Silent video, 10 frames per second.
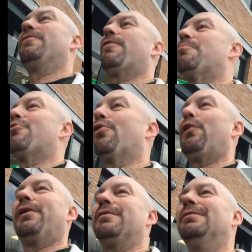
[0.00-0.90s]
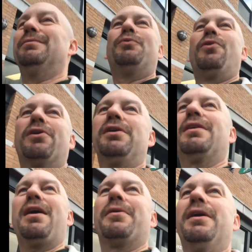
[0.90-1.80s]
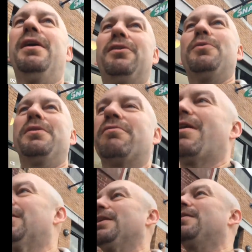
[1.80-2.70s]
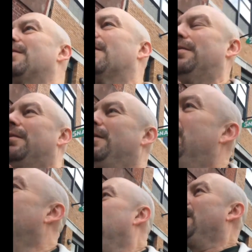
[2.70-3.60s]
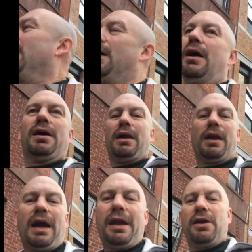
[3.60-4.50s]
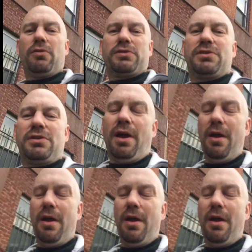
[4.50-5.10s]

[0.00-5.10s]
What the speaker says: from Brooklyn, walking down here, doing the right thing. Adios.